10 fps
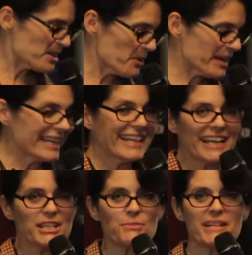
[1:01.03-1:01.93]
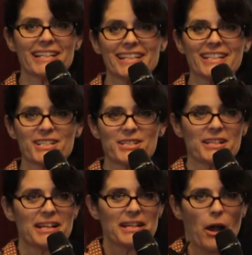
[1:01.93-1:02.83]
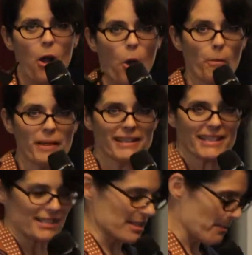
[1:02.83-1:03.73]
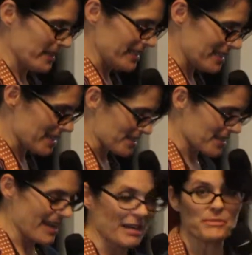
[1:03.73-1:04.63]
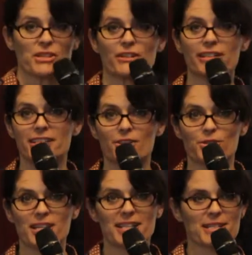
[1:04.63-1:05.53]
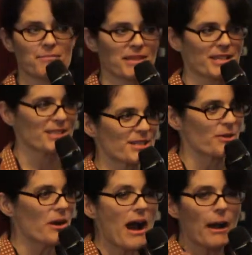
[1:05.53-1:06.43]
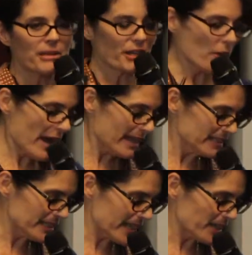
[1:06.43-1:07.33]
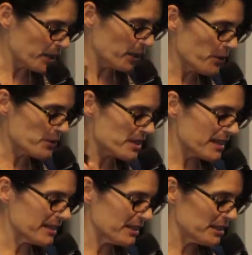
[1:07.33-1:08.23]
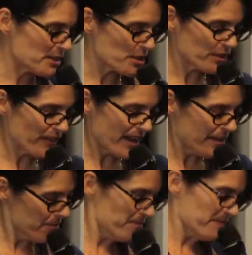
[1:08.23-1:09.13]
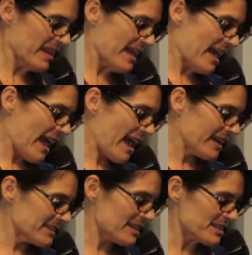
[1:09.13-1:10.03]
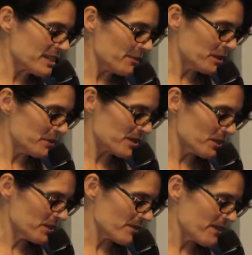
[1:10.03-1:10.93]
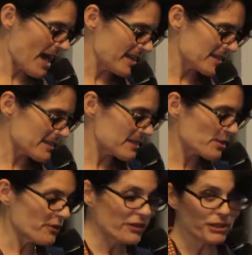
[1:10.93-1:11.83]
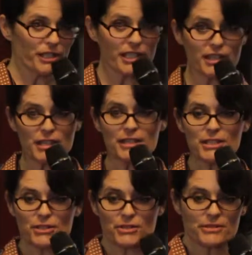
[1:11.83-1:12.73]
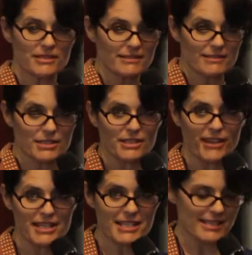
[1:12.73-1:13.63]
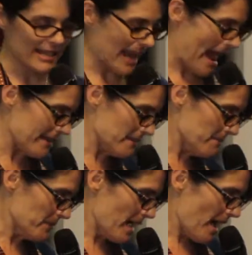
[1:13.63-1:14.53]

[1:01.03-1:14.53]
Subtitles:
engagement is hoping that somebody doesn't say, I'm sorry, did you say something? So I'm going to go ahead and close the survey and see what the results of that is. So if you look at your devices again,